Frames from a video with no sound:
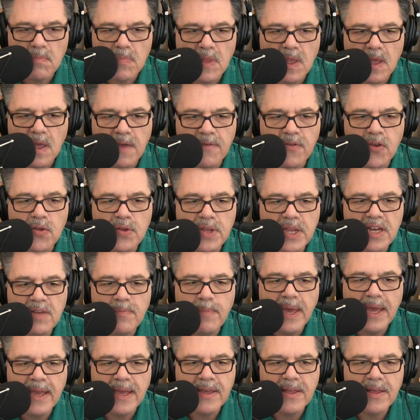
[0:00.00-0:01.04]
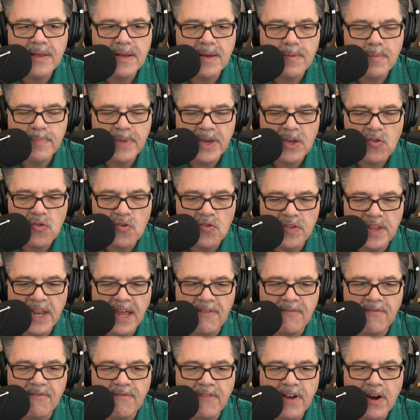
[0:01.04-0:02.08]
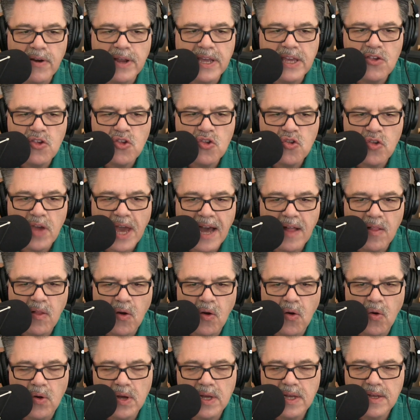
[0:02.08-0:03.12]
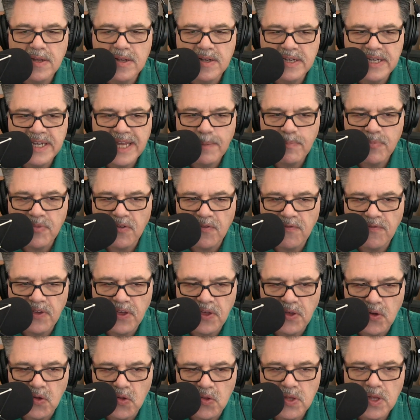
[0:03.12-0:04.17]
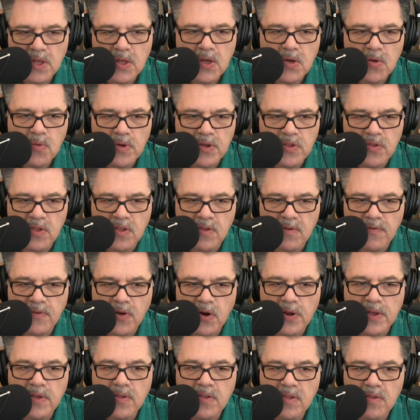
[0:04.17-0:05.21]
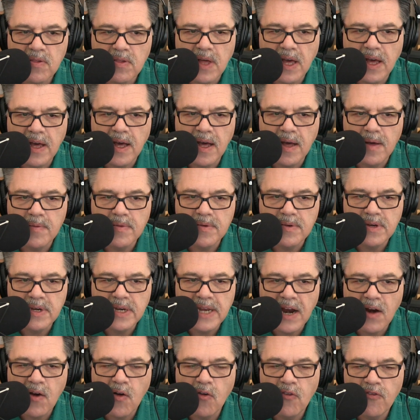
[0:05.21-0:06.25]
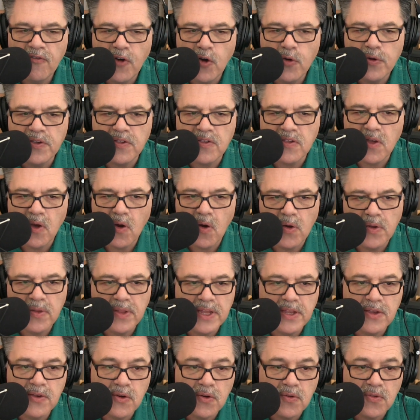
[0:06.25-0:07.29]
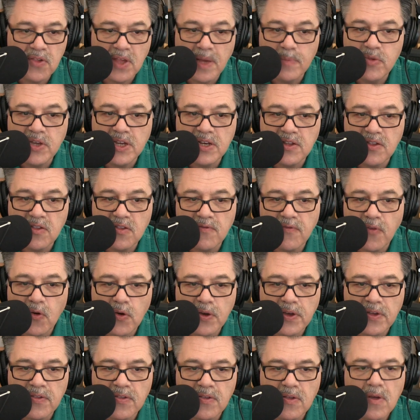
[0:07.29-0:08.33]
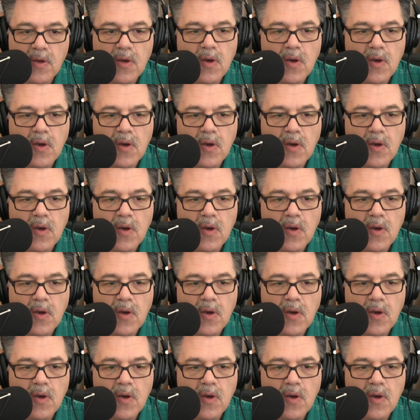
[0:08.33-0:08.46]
if you need to make pictures that have very shallow depth of field, which is a very narrow focus zone, that your subject is in focus,